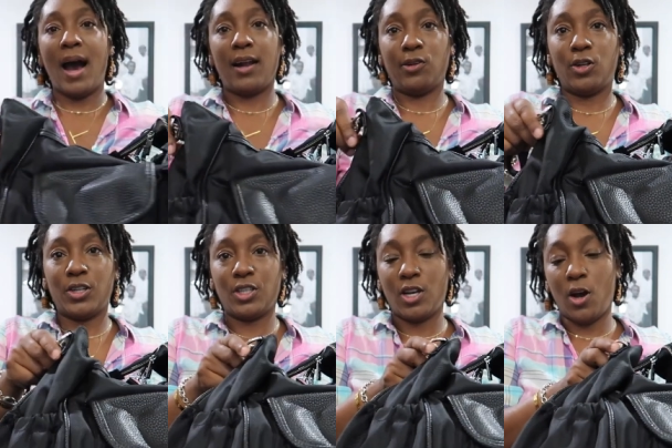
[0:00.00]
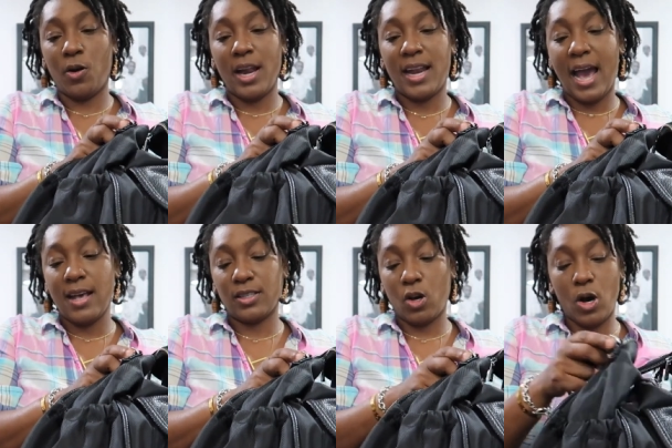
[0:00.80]
bottle or so and
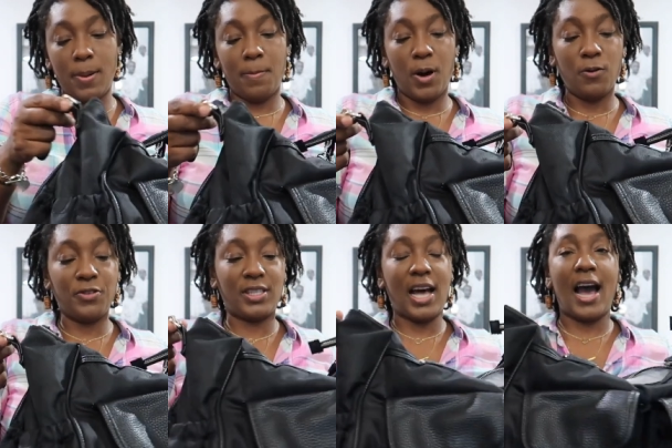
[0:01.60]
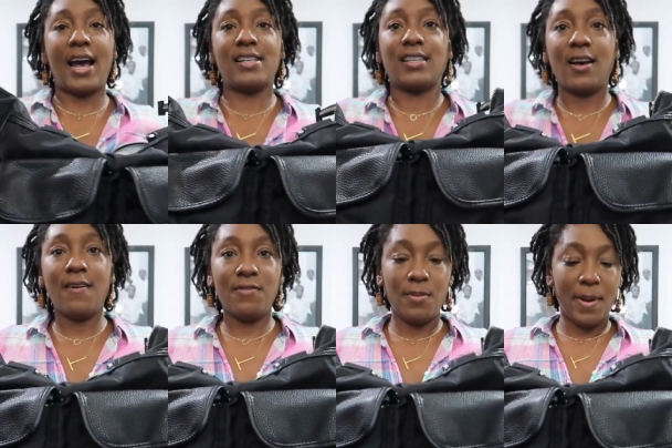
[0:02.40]
that is on both sides
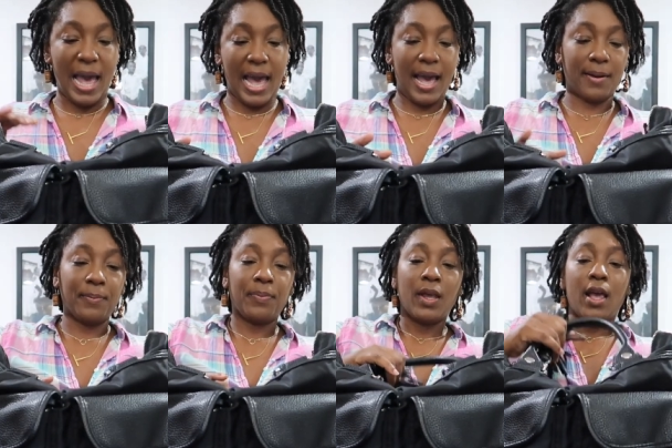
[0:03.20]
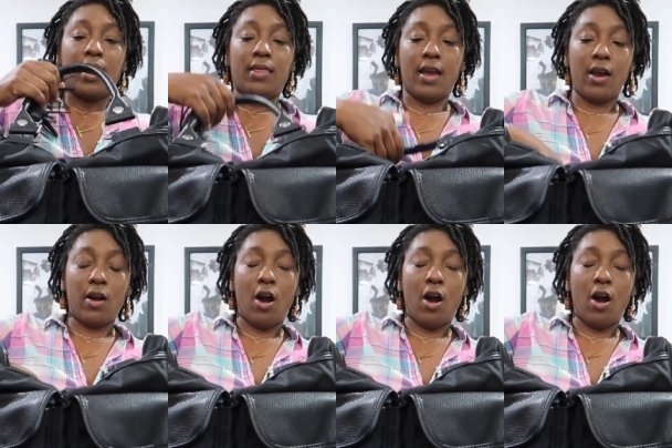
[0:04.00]
of the bag there